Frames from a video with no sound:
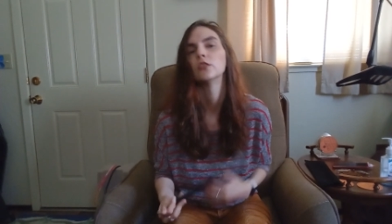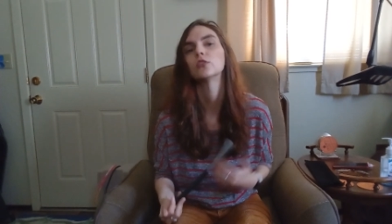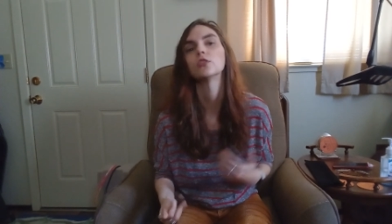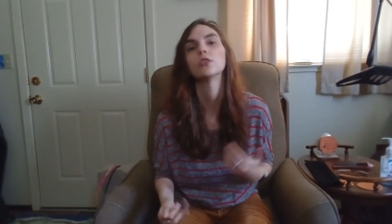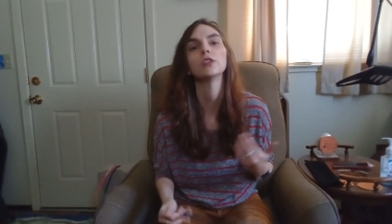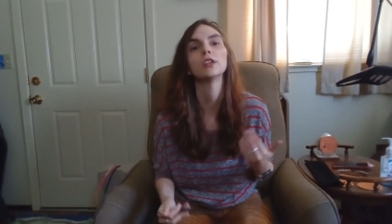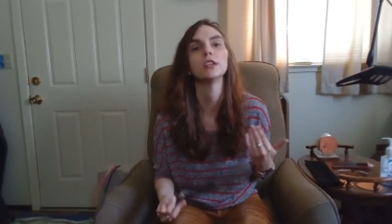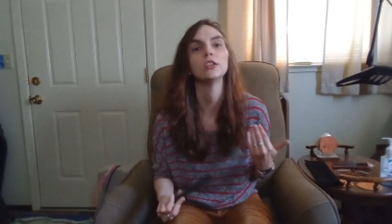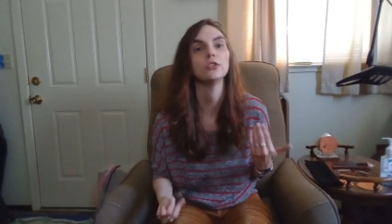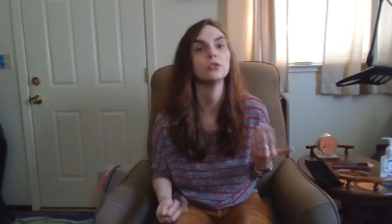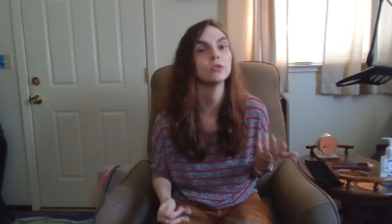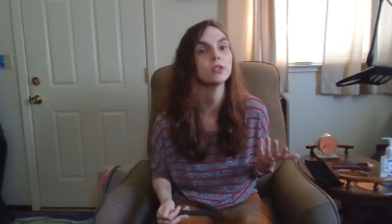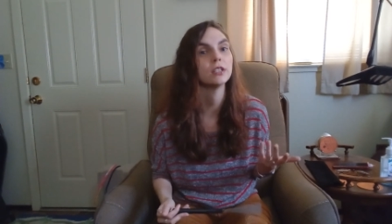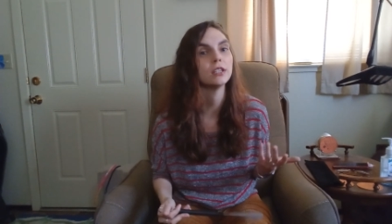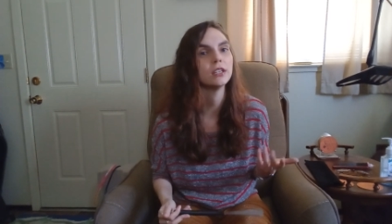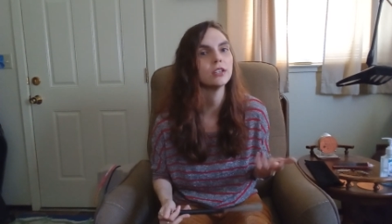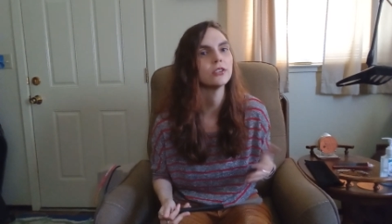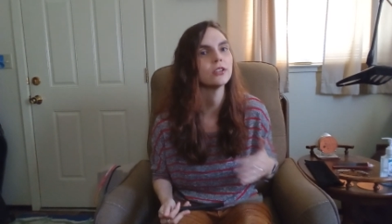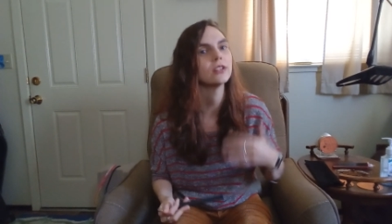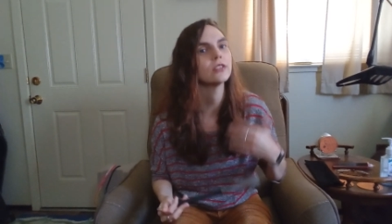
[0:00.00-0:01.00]
so that you
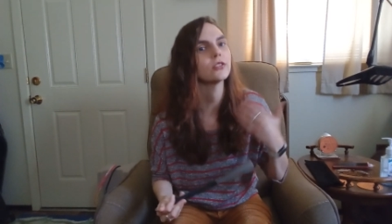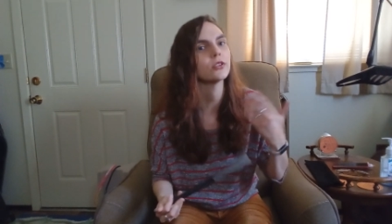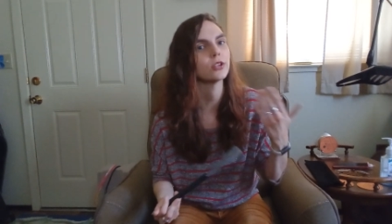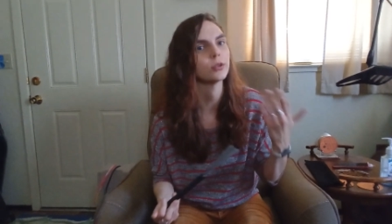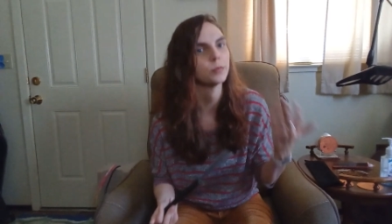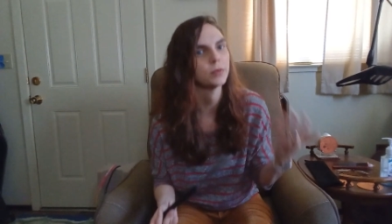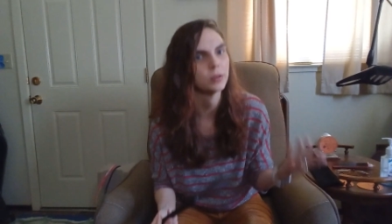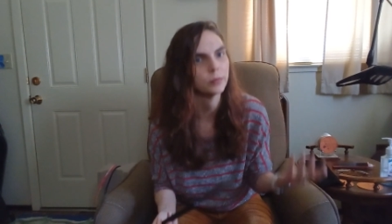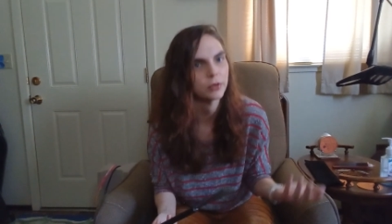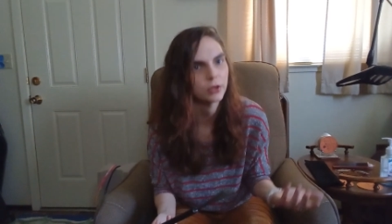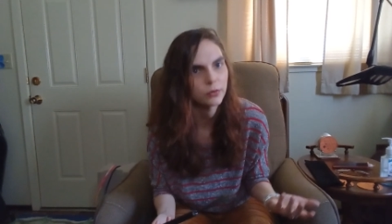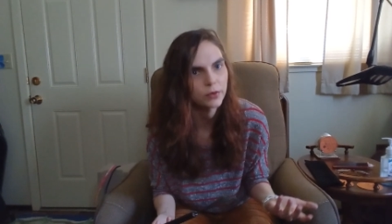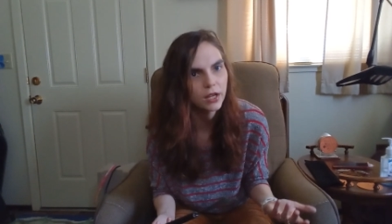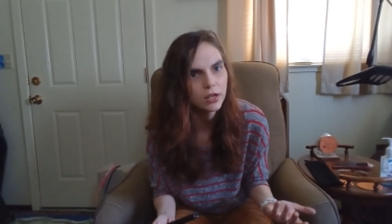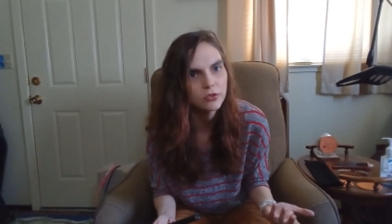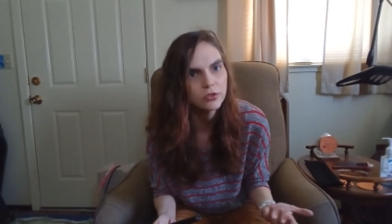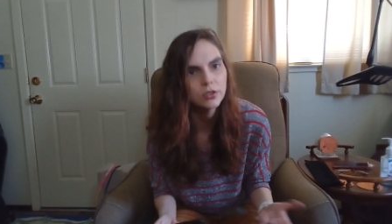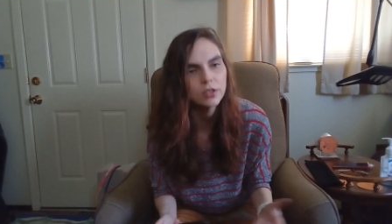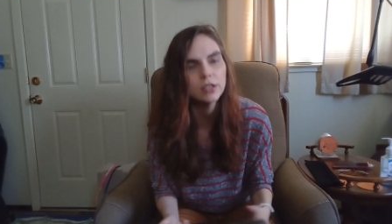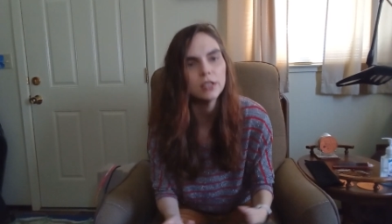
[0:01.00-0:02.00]
can hear it, so that people
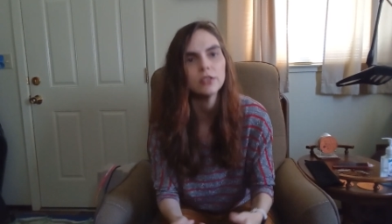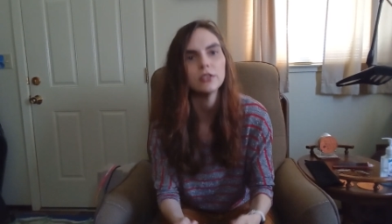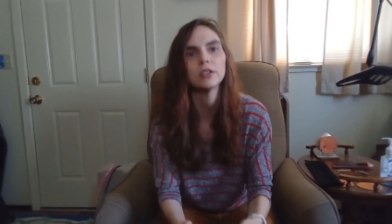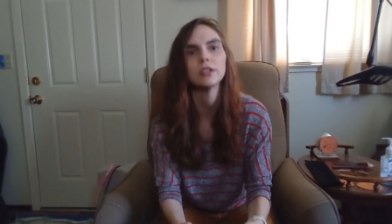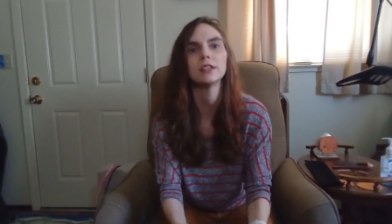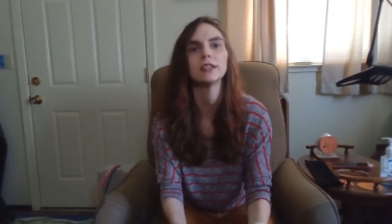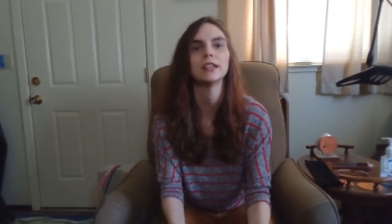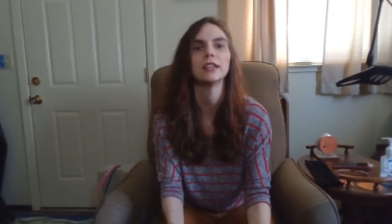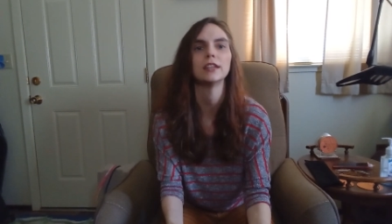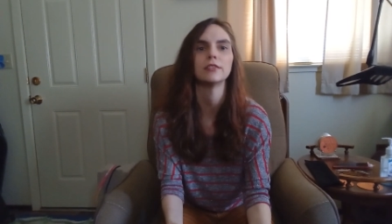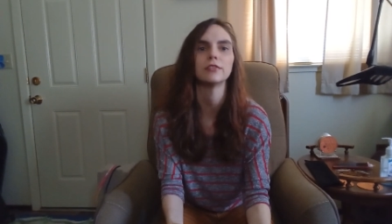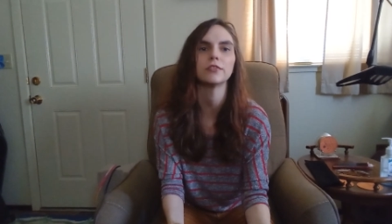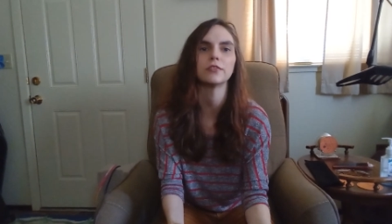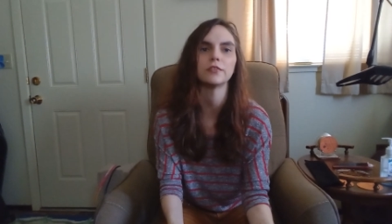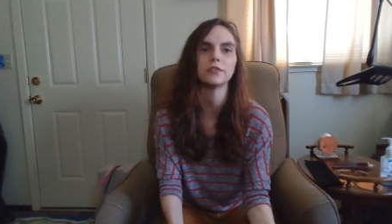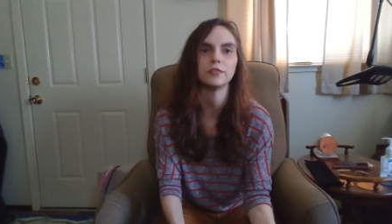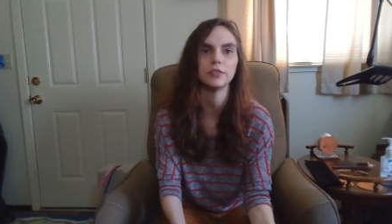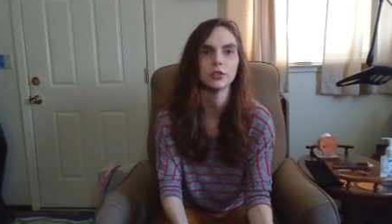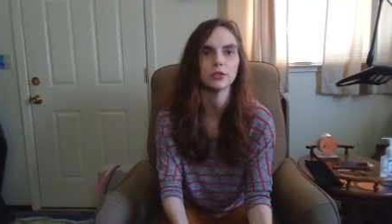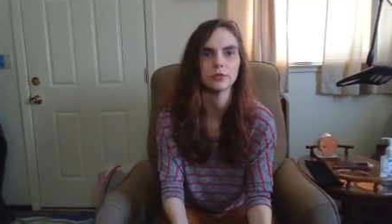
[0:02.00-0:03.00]
around you can hear it if
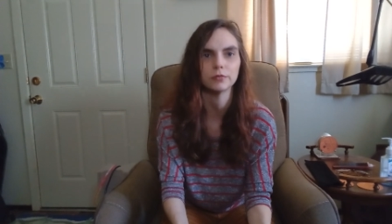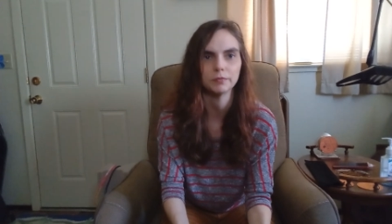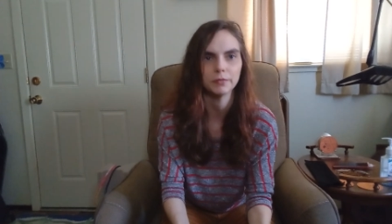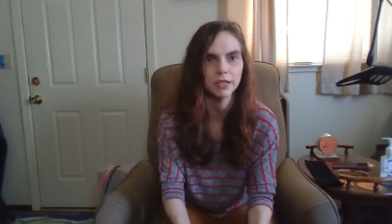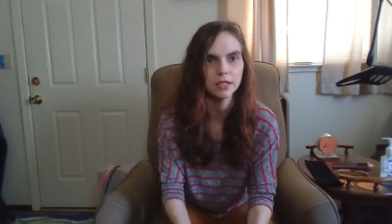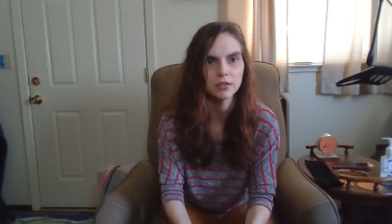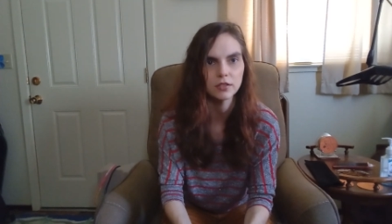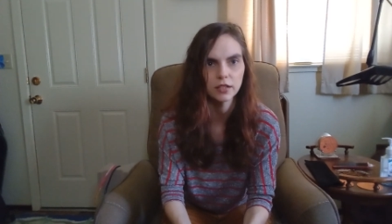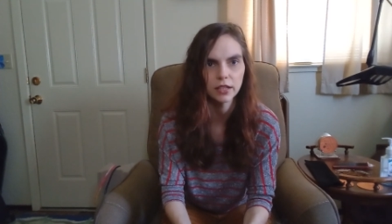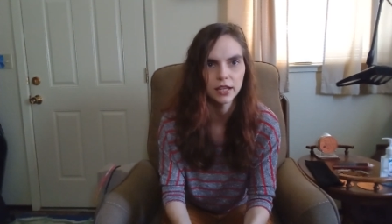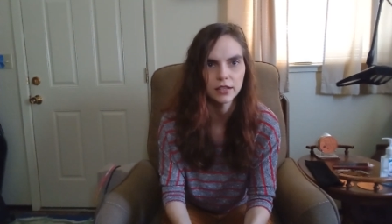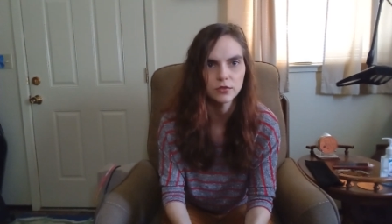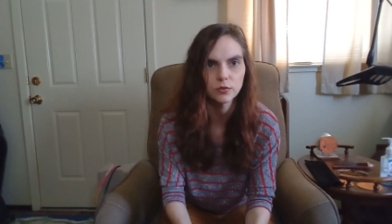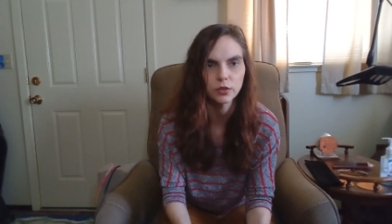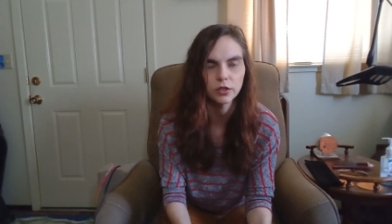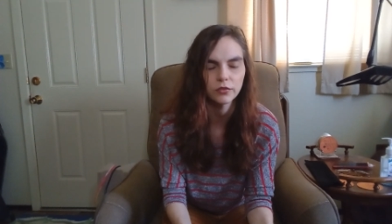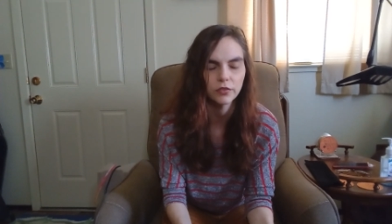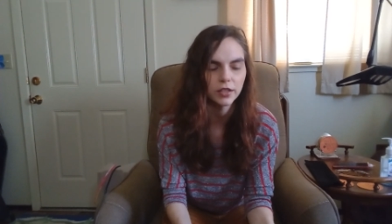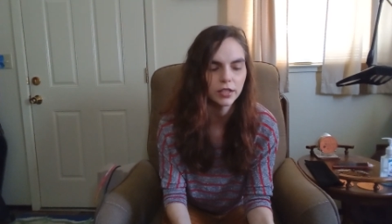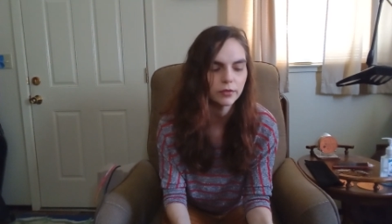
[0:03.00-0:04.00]
you're into that
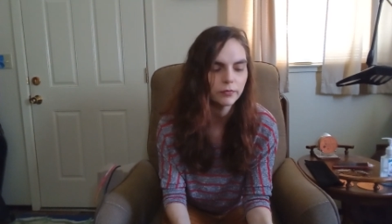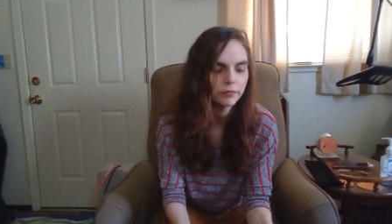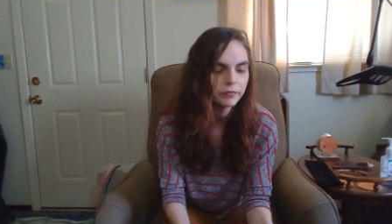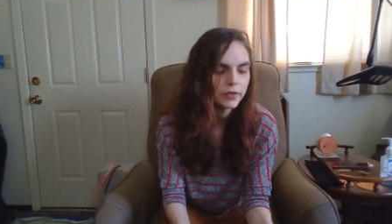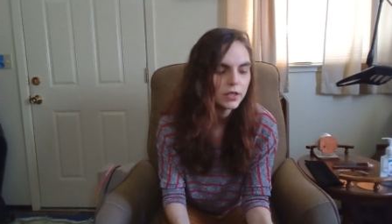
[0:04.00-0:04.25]
sort of thing.